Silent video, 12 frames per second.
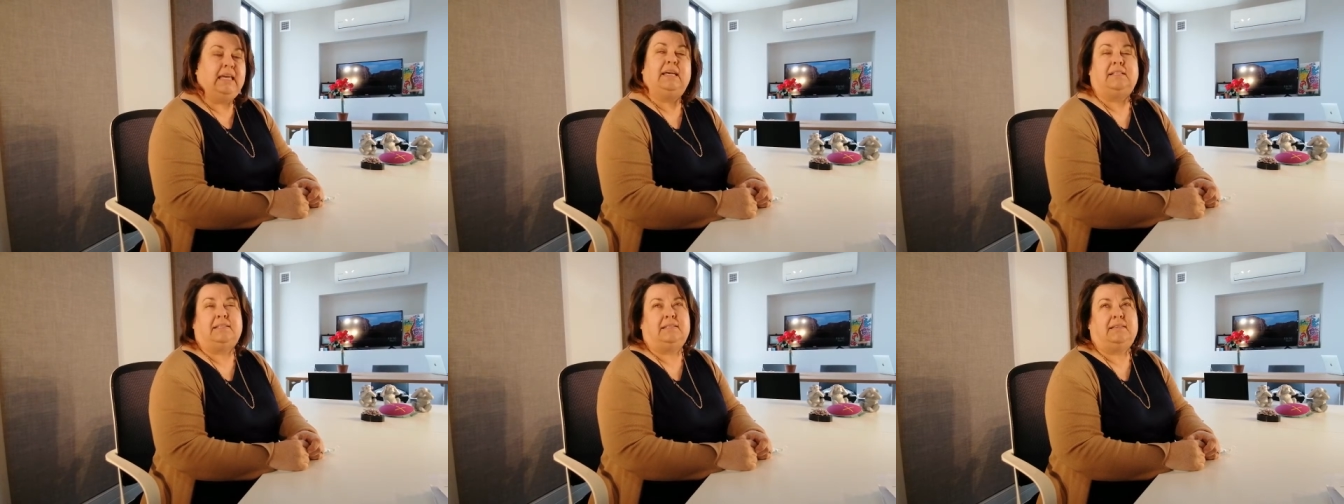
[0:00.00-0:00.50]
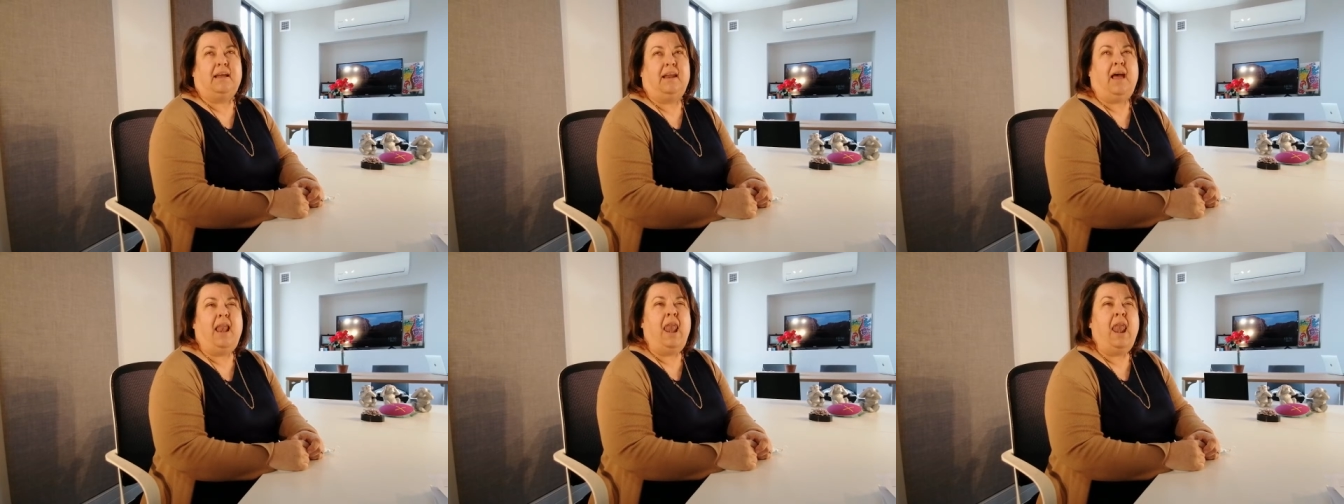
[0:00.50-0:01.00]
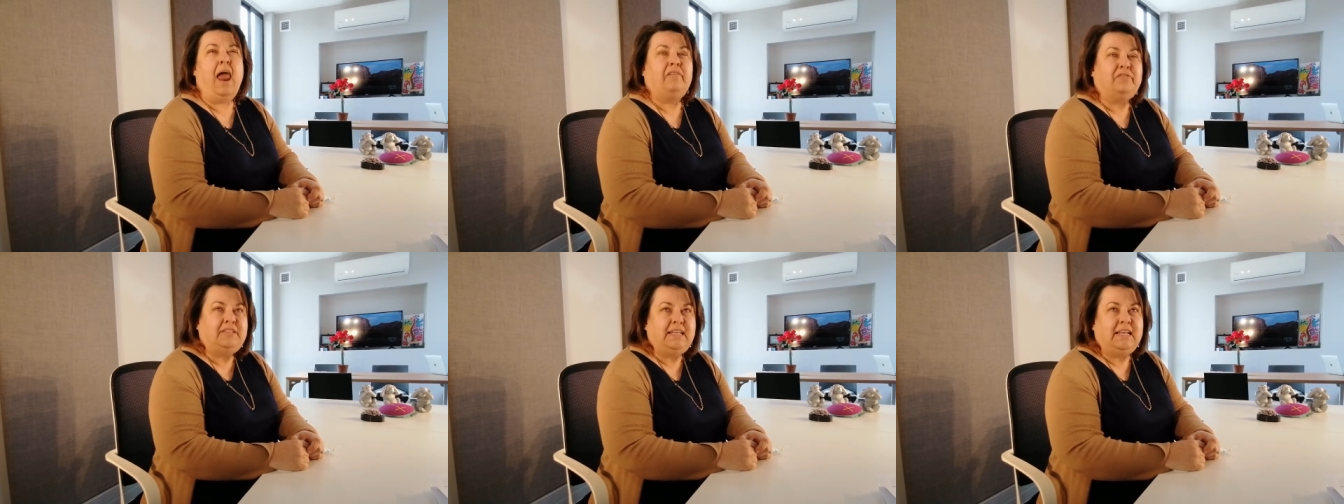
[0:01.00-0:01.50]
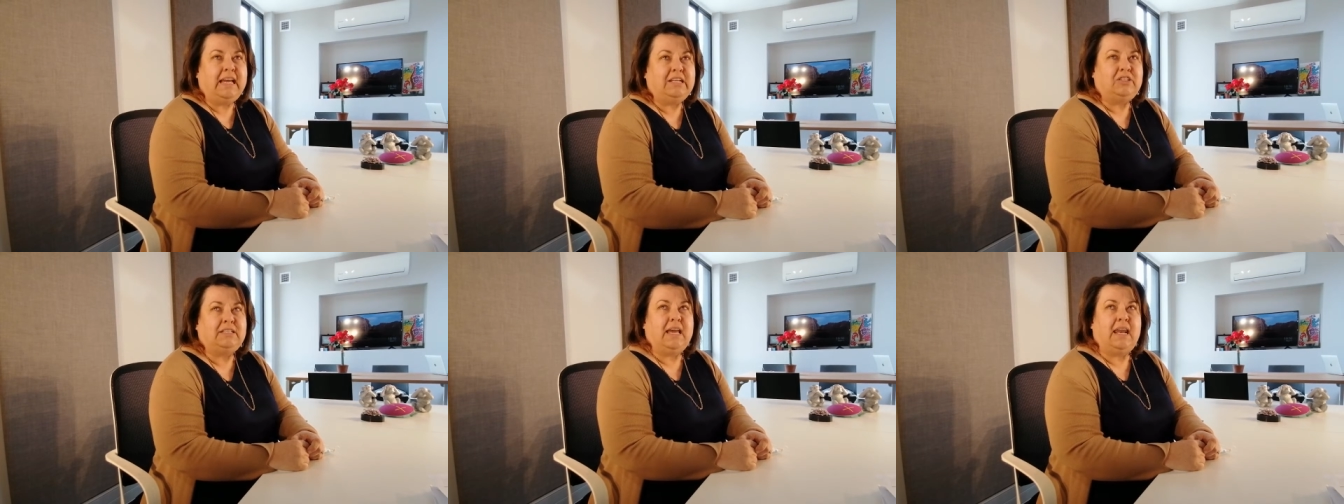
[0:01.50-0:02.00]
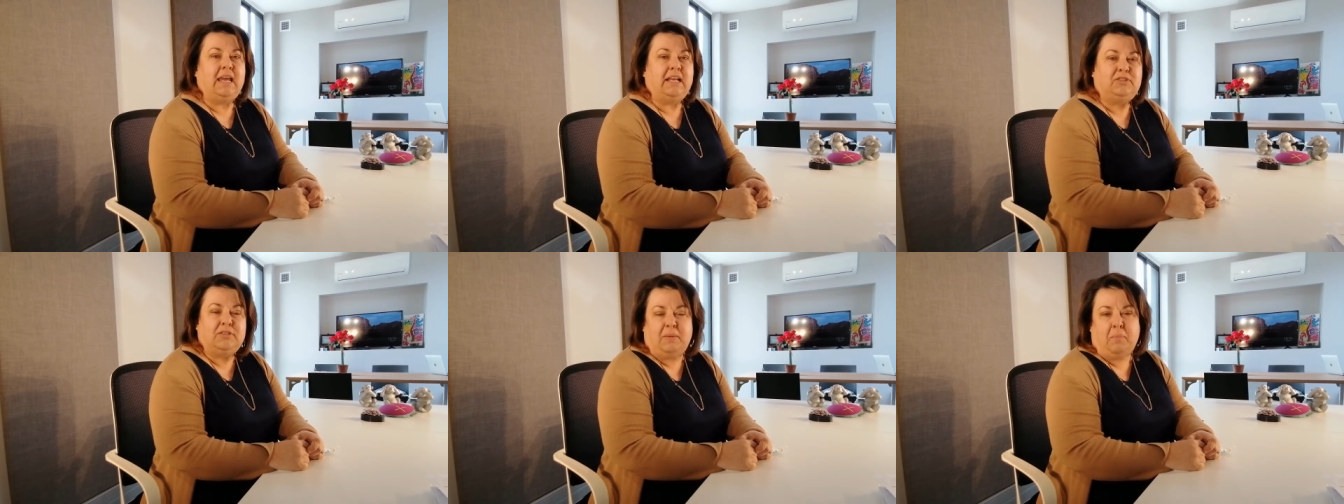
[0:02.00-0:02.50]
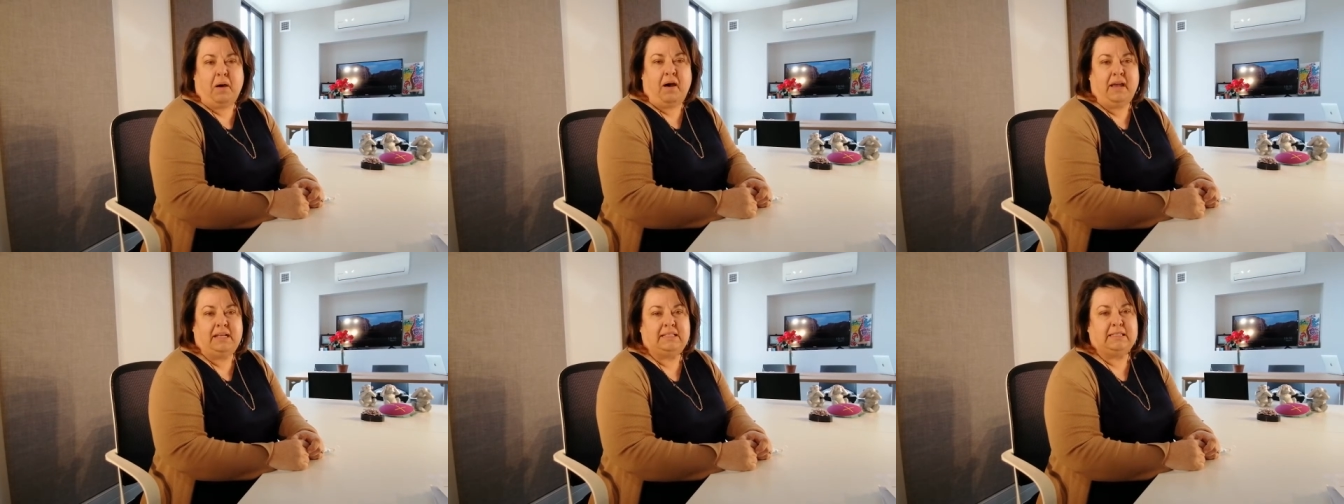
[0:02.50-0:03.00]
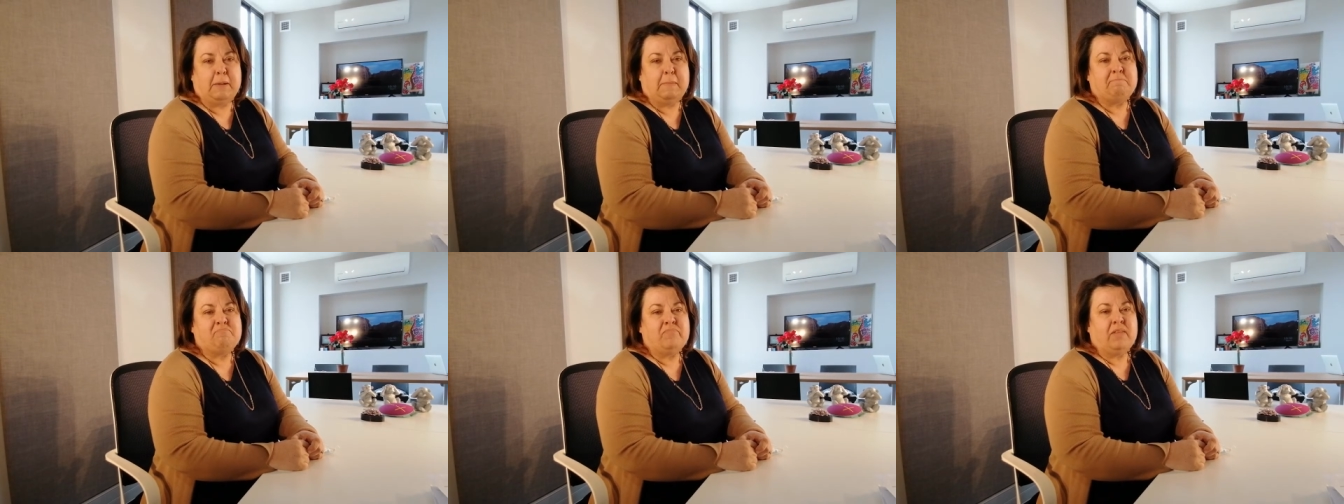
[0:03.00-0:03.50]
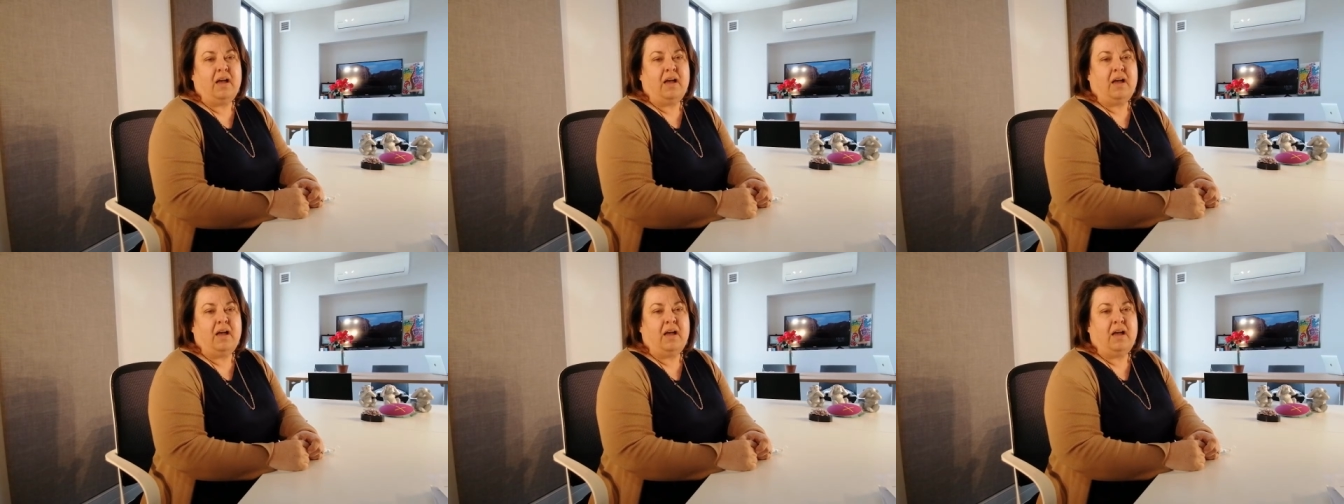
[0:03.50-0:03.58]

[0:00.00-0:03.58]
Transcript: kids and I love teenagers getting into their minds,